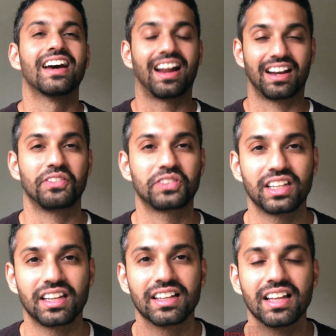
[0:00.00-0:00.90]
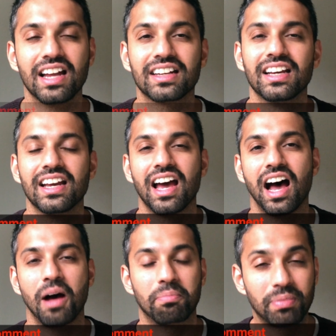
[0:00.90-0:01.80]
I'd love to hear that.
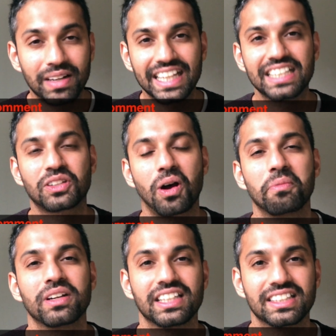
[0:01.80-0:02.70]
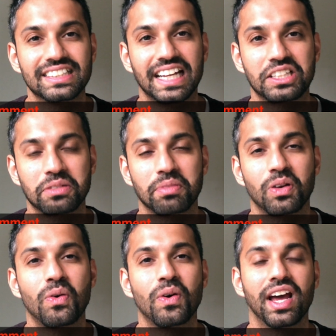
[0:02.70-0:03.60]
Please comment in the section
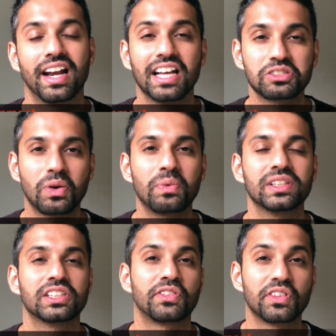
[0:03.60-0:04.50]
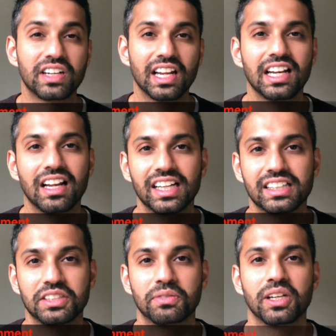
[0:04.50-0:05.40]
below, and as always, if you really like
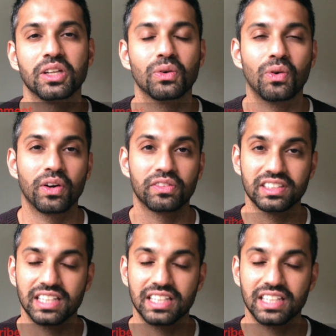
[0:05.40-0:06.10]
this video or if this